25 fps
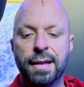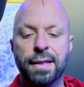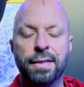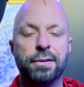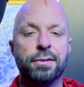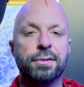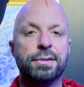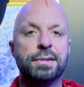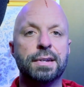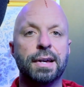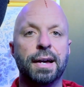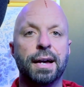
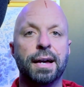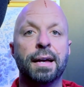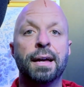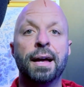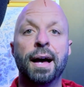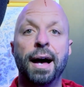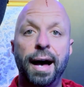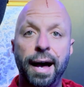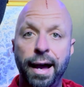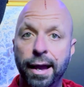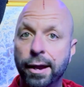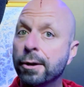There's
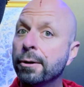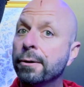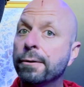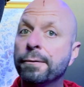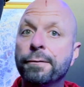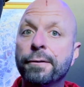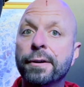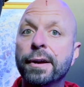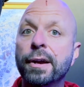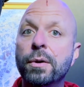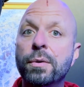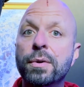higher
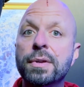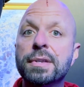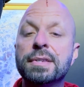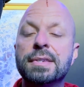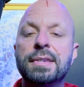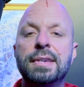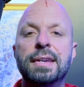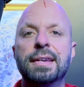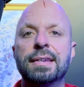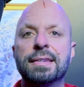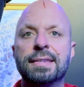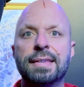
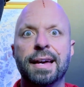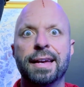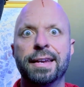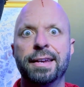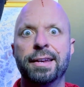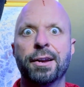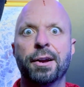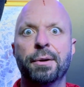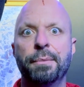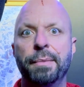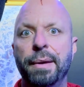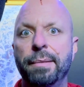frequencies that,
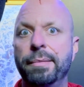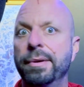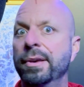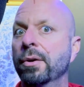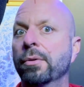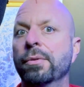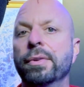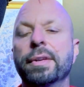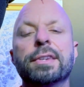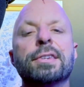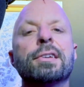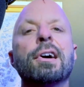maybe
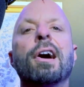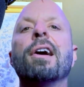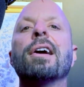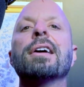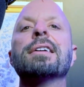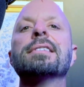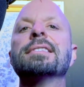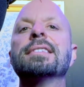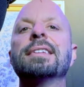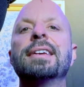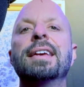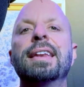only
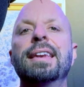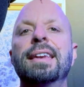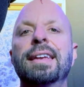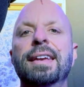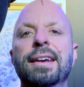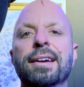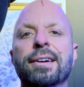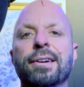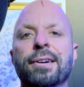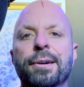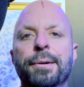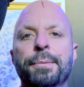dogs can
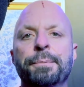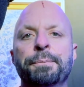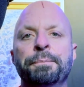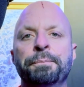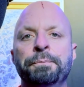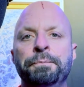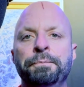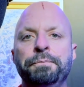hear.